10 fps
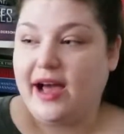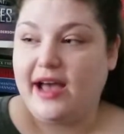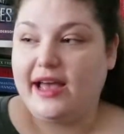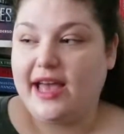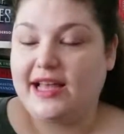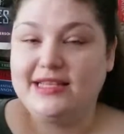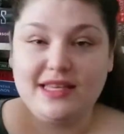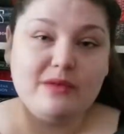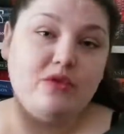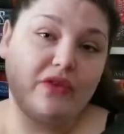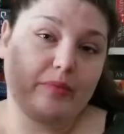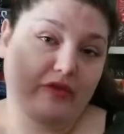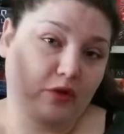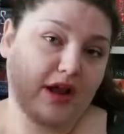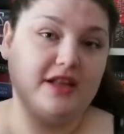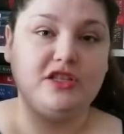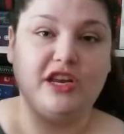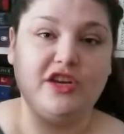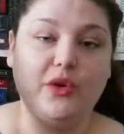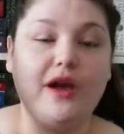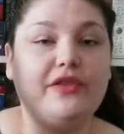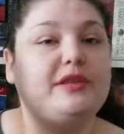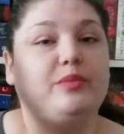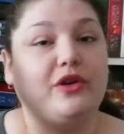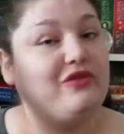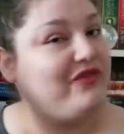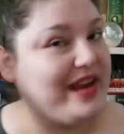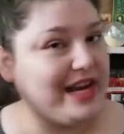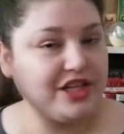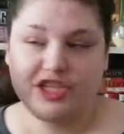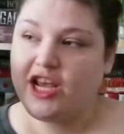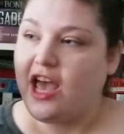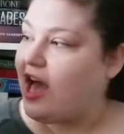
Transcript: I had seen the movie beforehand, so I knew how this book finished.